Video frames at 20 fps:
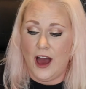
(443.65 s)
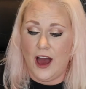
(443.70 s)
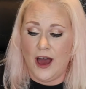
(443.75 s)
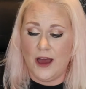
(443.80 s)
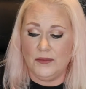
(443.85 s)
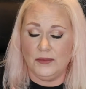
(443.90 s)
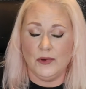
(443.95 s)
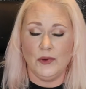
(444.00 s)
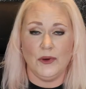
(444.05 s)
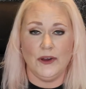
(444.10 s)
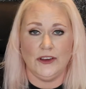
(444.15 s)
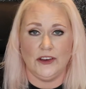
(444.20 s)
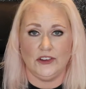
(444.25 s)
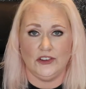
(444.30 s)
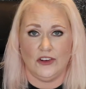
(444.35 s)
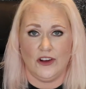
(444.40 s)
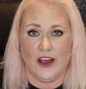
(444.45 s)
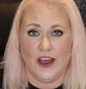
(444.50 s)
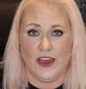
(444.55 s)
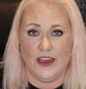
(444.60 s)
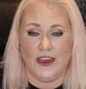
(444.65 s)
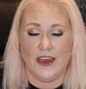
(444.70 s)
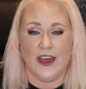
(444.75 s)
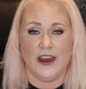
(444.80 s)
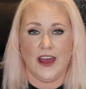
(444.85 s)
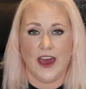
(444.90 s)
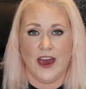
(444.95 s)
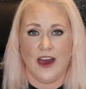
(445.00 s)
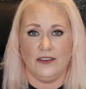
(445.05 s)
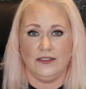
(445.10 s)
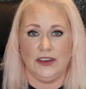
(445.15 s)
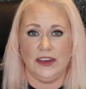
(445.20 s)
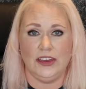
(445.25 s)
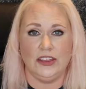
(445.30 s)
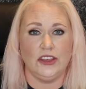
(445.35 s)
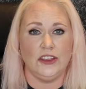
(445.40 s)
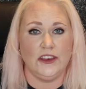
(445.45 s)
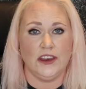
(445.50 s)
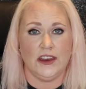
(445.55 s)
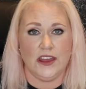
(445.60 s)
I'm going to try and have
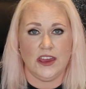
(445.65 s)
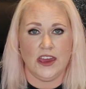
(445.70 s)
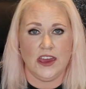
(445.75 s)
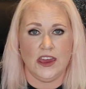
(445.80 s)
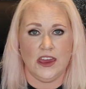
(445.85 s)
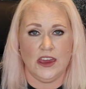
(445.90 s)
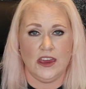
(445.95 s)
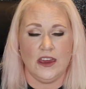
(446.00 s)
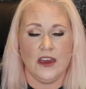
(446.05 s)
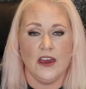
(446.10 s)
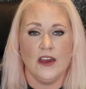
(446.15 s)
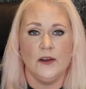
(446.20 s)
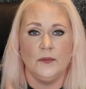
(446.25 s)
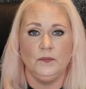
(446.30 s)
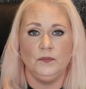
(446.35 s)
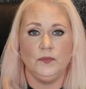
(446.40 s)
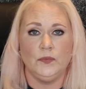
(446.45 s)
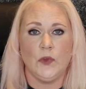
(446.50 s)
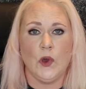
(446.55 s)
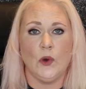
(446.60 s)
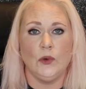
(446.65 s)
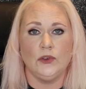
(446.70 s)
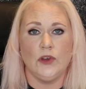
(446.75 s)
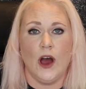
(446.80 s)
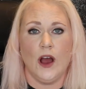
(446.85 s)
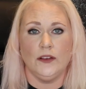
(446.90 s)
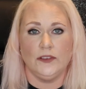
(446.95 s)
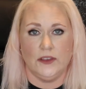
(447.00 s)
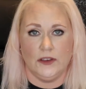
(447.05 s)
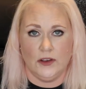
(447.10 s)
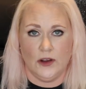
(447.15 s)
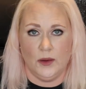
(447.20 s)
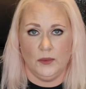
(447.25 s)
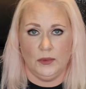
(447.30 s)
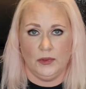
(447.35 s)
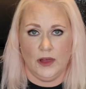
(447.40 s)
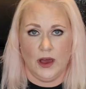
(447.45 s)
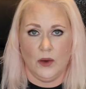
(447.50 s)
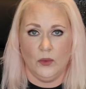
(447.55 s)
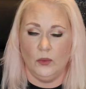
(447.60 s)
Ethan and E go talk to
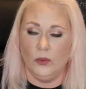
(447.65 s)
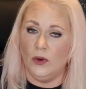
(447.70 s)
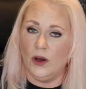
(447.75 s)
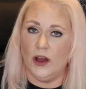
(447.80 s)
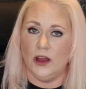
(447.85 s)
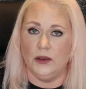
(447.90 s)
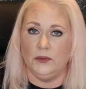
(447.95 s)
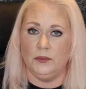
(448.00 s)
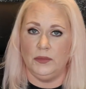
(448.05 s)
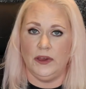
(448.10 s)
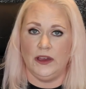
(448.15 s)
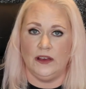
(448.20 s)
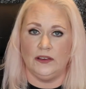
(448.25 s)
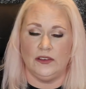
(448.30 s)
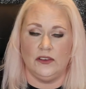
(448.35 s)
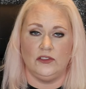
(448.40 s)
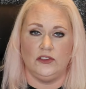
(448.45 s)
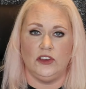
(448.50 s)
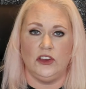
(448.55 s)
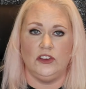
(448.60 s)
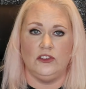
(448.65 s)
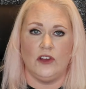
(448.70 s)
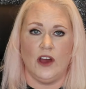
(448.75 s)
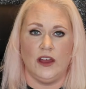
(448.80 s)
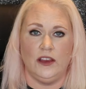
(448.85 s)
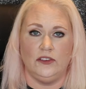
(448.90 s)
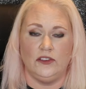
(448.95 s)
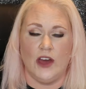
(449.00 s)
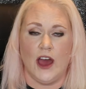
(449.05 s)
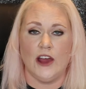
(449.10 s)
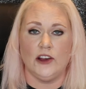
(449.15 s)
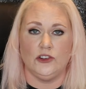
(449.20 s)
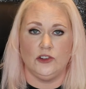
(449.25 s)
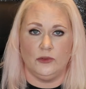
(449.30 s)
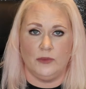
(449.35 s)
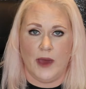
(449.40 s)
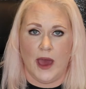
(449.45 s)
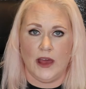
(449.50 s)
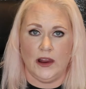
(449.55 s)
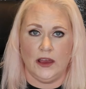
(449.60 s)
Yarmila. One, because if she died that
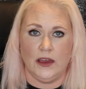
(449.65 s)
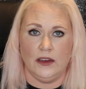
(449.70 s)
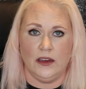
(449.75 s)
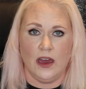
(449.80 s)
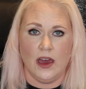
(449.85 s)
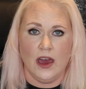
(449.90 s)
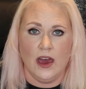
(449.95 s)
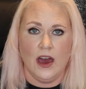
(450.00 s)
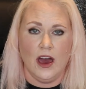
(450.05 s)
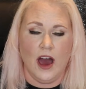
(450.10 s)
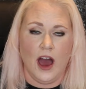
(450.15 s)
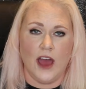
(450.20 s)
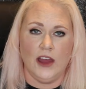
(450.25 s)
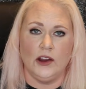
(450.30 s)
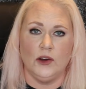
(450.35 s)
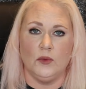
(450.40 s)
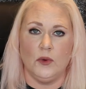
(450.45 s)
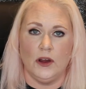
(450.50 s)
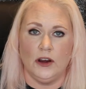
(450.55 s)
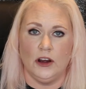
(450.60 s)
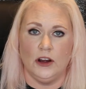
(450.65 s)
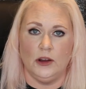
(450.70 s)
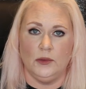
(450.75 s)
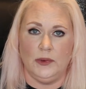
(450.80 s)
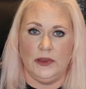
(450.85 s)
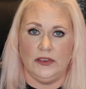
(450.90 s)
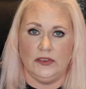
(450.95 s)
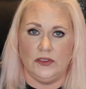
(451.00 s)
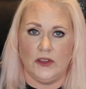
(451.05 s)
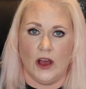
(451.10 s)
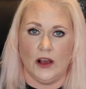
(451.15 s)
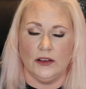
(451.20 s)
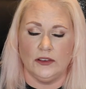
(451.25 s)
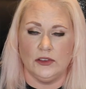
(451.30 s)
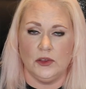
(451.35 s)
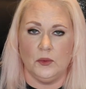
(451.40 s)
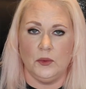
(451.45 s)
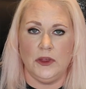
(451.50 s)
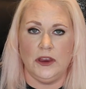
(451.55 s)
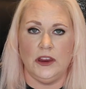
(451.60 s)
traumatic, I don't want her to be stuck.
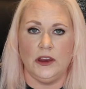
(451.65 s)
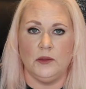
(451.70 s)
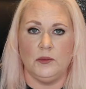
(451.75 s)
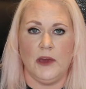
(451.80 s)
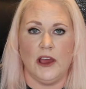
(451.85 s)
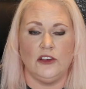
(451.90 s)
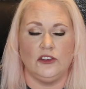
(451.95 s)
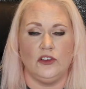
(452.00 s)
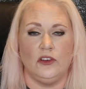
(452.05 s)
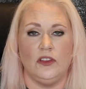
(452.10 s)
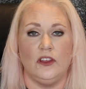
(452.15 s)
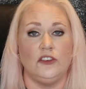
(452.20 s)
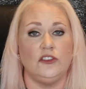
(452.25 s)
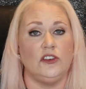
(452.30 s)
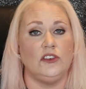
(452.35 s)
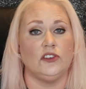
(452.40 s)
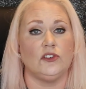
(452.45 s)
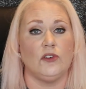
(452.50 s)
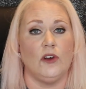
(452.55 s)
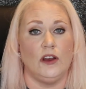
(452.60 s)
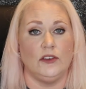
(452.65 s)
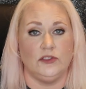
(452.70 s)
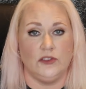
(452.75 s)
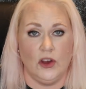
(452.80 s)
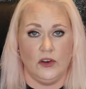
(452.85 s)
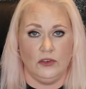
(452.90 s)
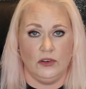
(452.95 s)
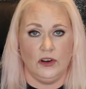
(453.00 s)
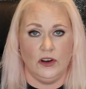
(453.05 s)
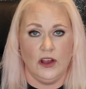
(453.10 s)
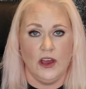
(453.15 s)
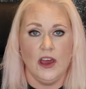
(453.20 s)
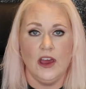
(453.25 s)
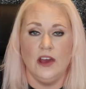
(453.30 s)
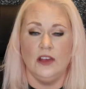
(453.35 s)
So we need to make sure that she's crossed over,